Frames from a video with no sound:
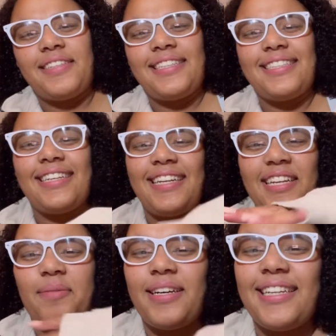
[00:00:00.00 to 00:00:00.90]
didn't date
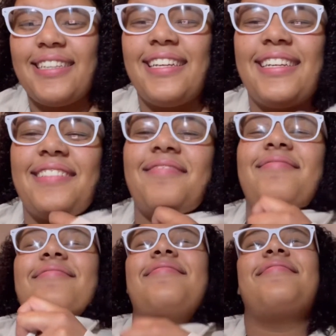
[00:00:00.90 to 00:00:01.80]
anybody. Like,
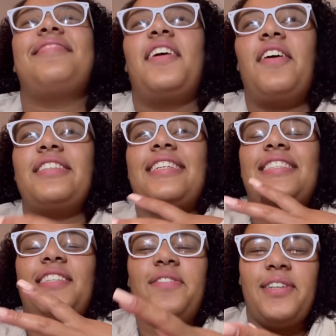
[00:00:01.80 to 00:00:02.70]
no, I was like
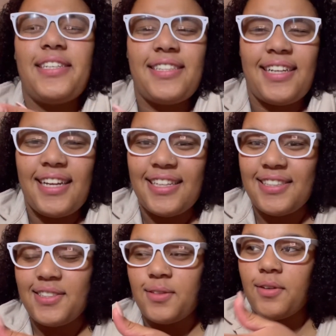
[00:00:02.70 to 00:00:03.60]
so focused on getting
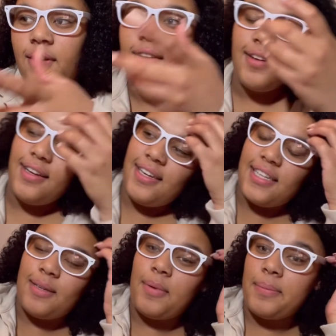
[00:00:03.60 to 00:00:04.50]
to school,
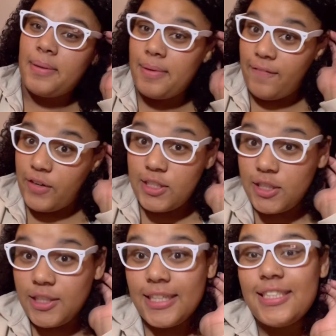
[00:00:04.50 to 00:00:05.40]
because I mean, I'm gonna be first
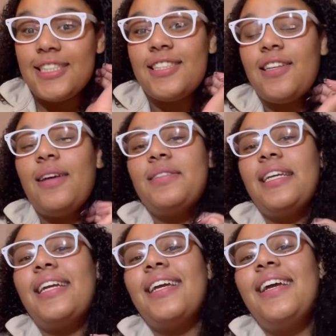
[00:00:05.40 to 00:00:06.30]
generation, so that was
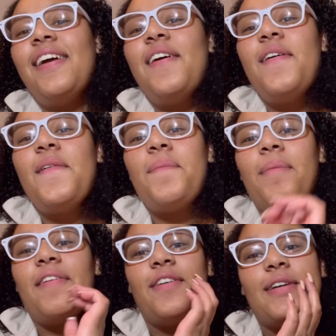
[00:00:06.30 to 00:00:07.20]
like
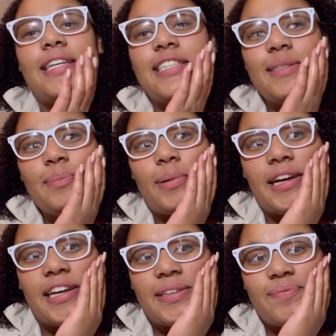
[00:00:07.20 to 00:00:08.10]
my focus. But